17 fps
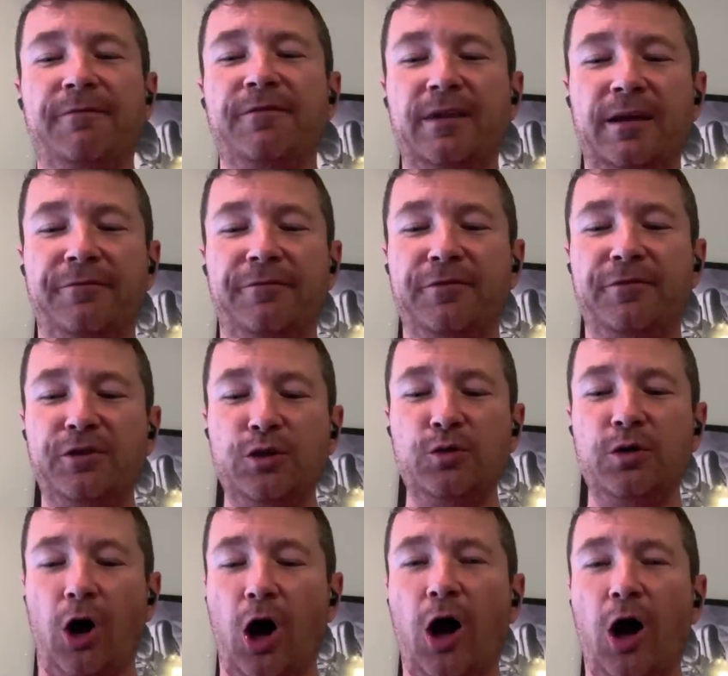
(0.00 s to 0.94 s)
if
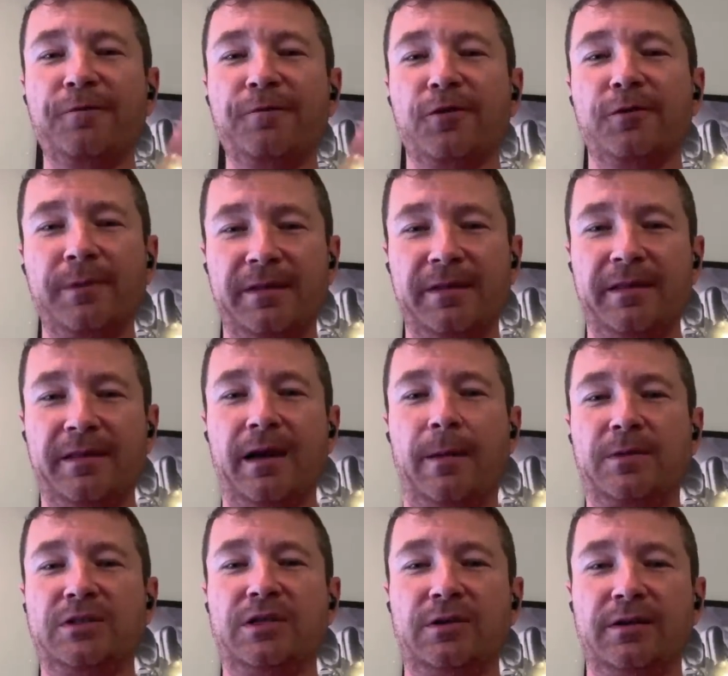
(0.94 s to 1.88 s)
you offered me the
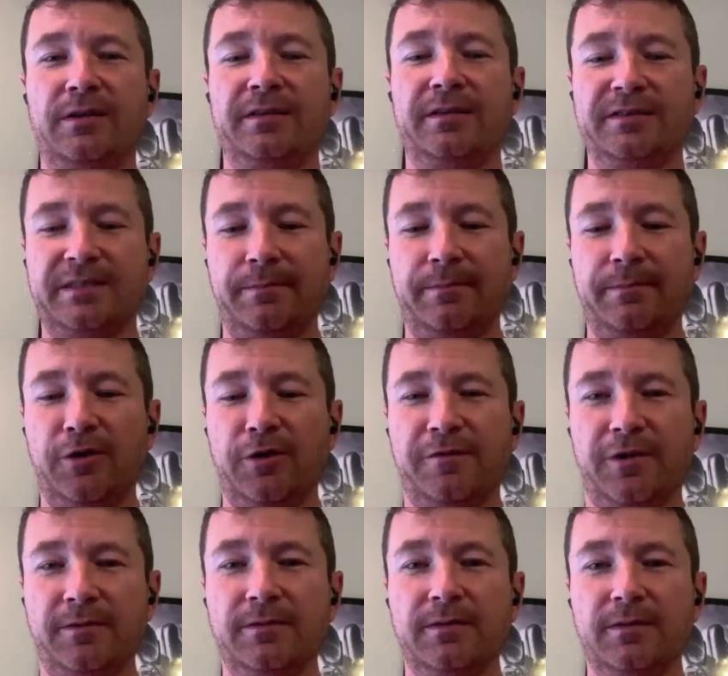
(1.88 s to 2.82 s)
opportunity, you said,
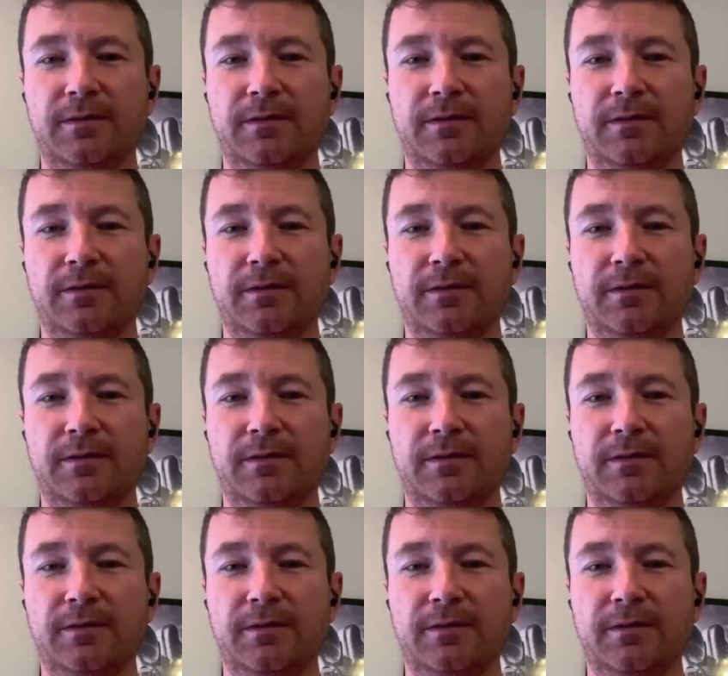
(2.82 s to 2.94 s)
Mover,